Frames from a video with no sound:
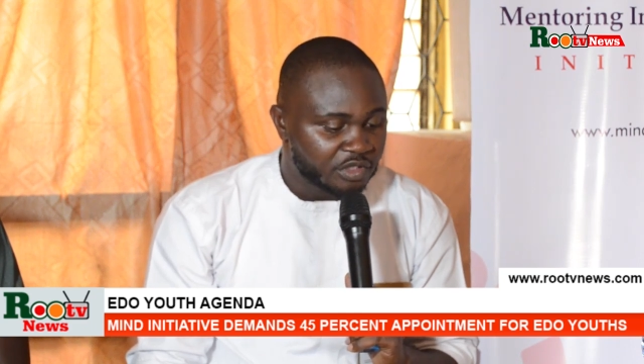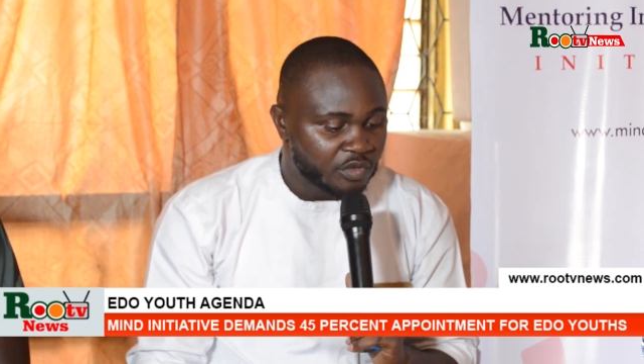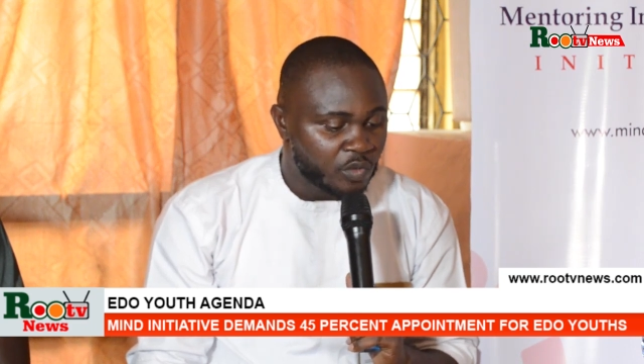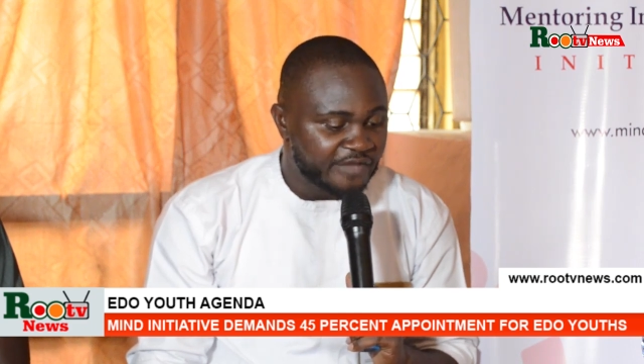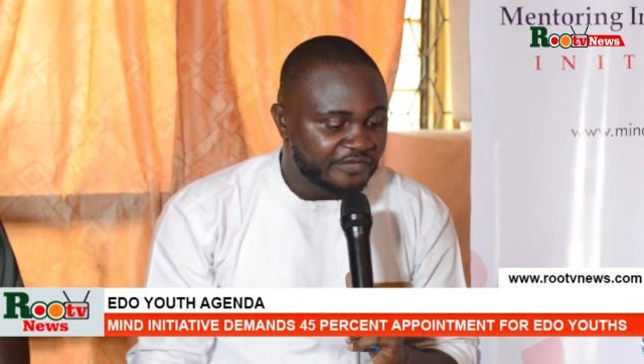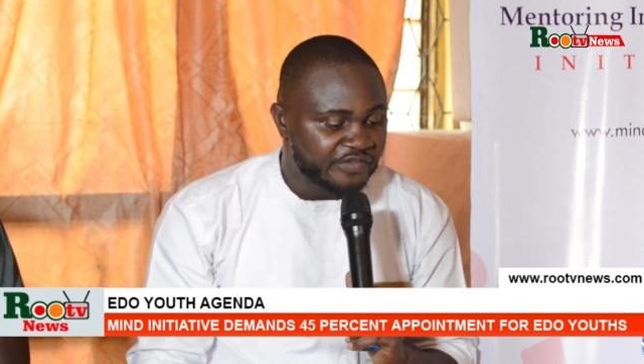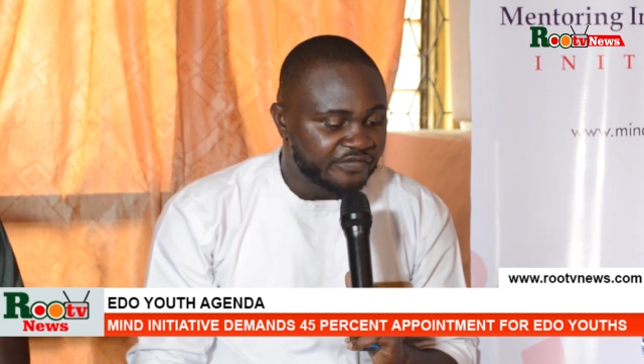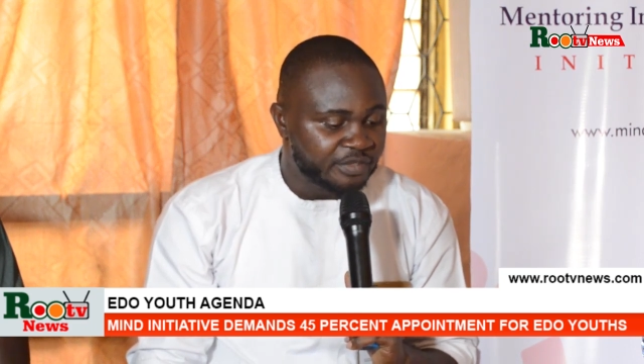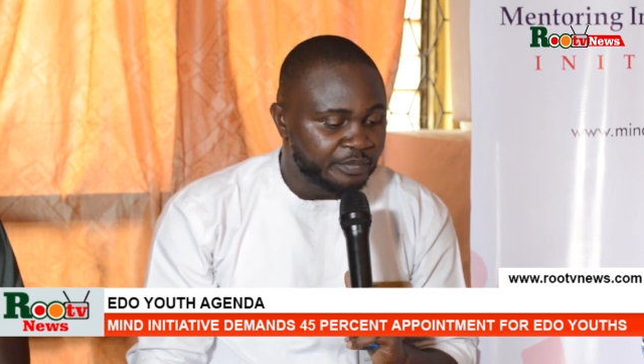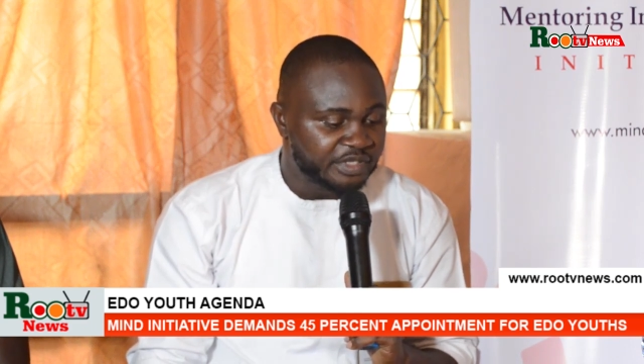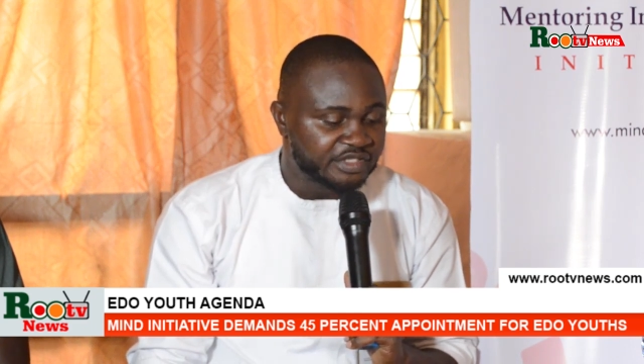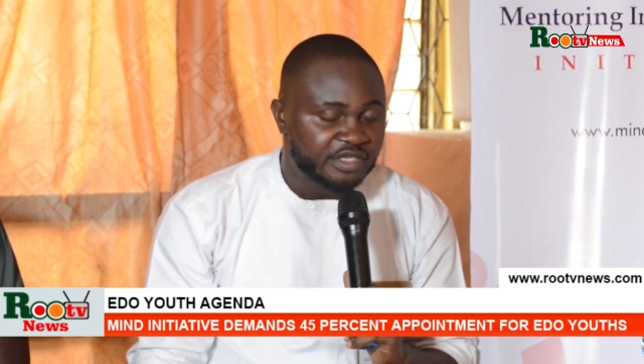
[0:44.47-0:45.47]
while
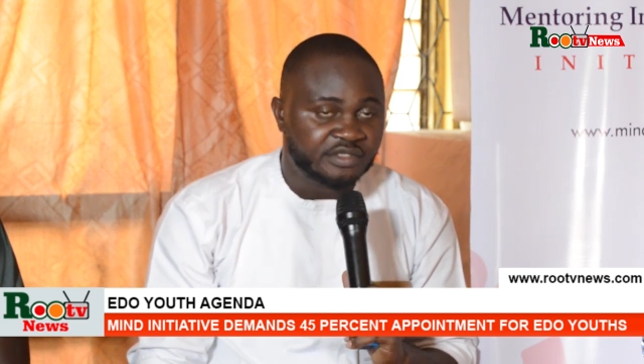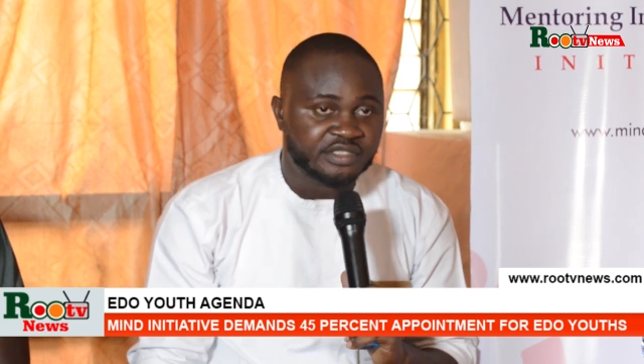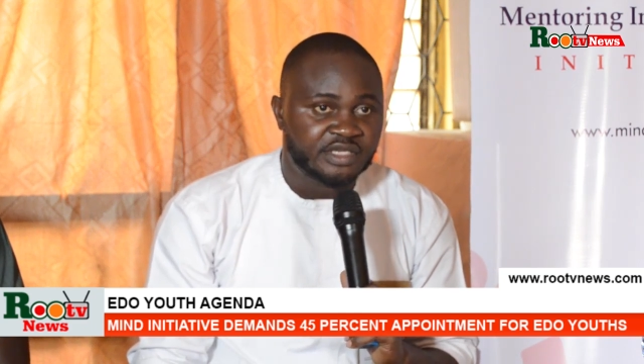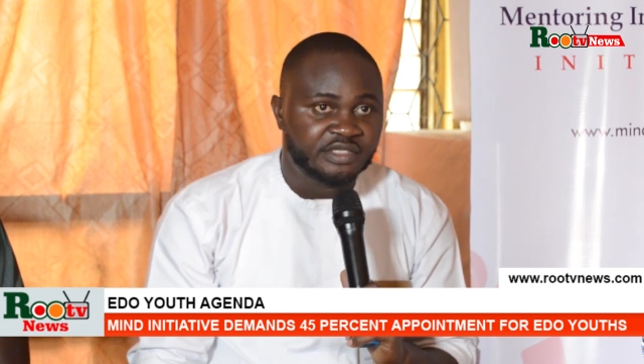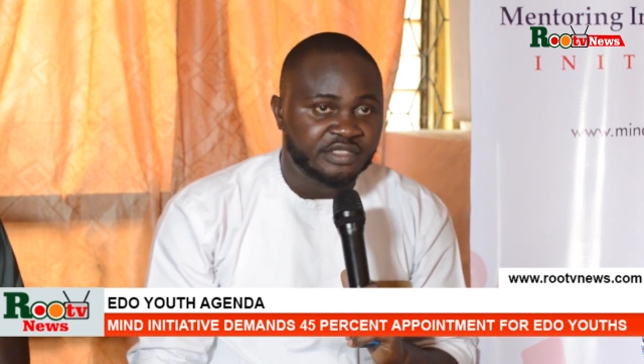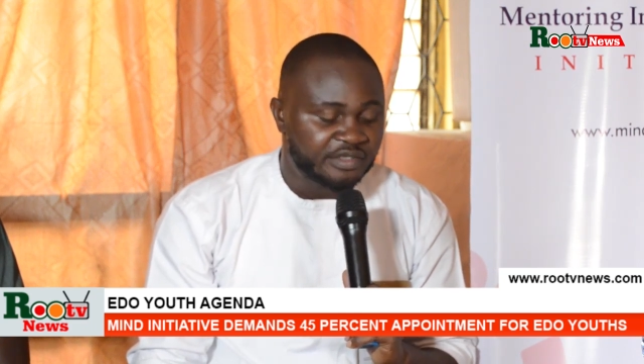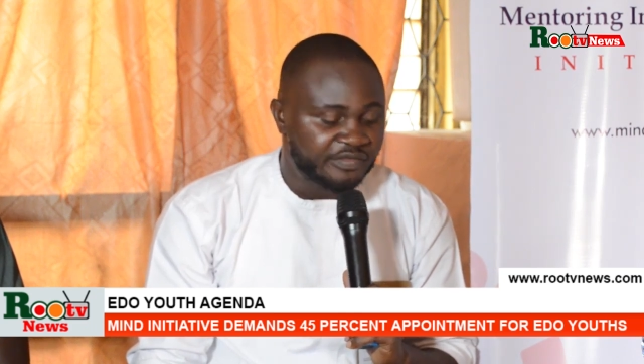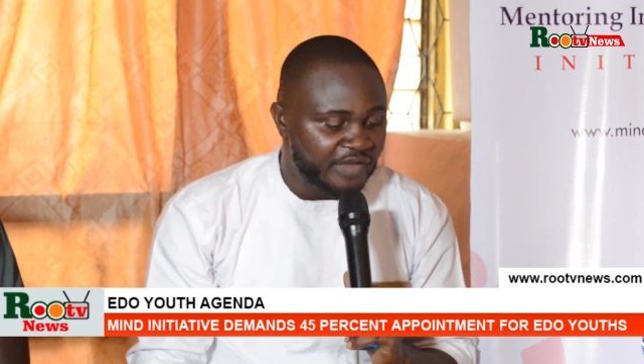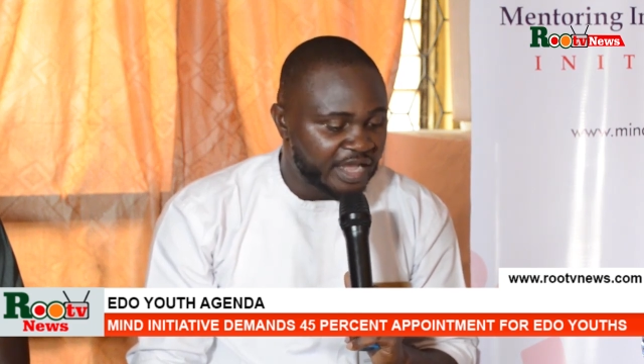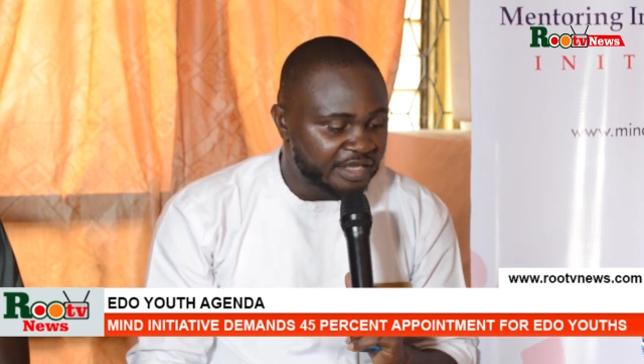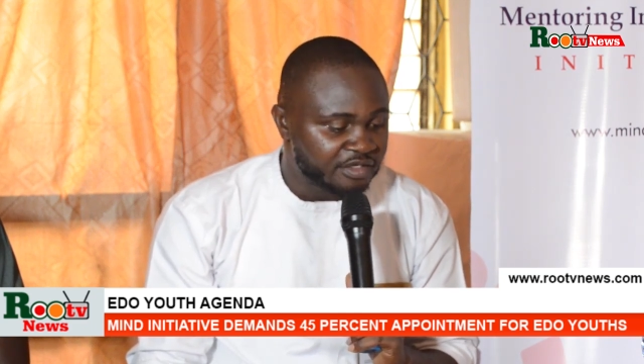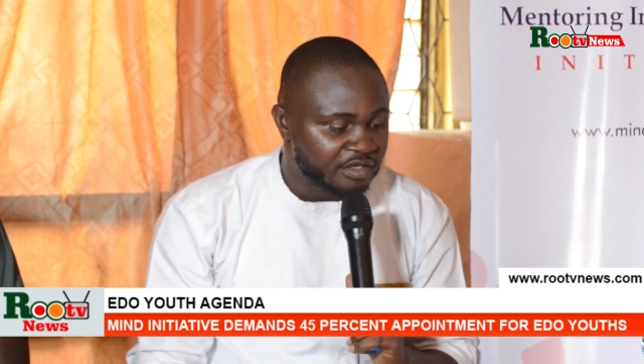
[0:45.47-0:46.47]
15%
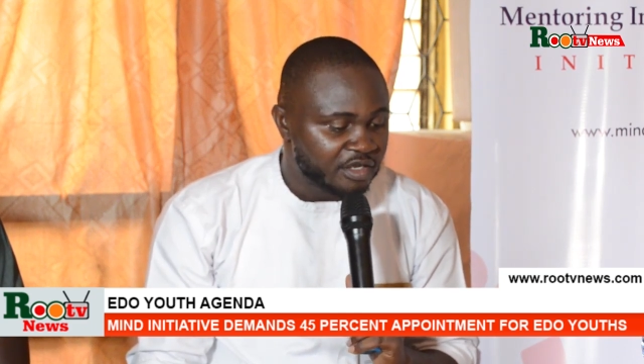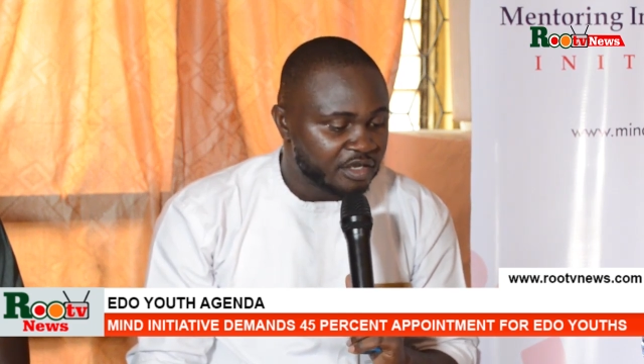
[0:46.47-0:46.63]
identified